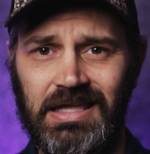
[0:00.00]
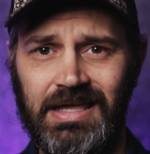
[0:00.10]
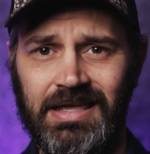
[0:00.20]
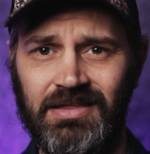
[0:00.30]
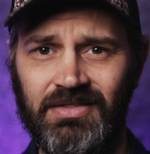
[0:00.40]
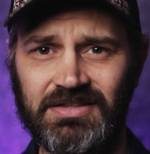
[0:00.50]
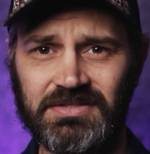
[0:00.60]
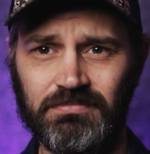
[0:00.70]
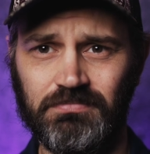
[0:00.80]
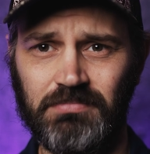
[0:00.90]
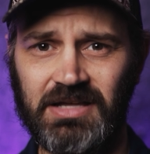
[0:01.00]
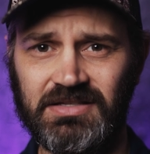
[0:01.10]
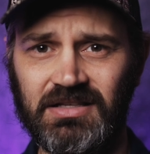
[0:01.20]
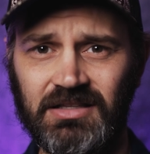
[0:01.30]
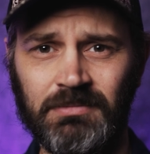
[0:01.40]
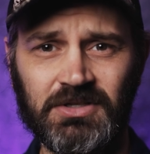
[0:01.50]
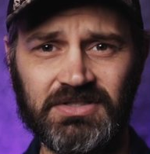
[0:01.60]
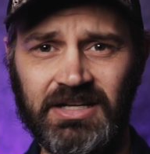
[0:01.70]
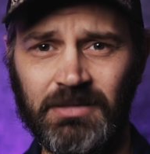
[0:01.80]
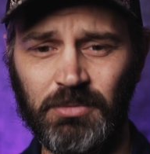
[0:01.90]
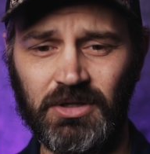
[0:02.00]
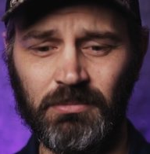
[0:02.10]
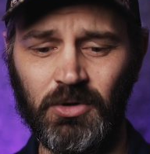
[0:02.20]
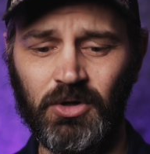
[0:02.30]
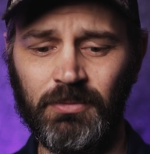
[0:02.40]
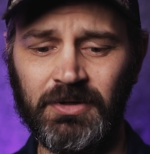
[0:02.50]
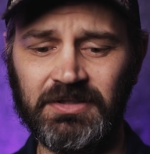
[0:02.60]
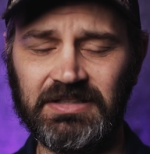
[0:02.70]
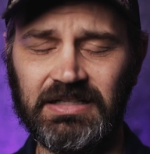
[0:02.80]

and that's basically my setup at the moment.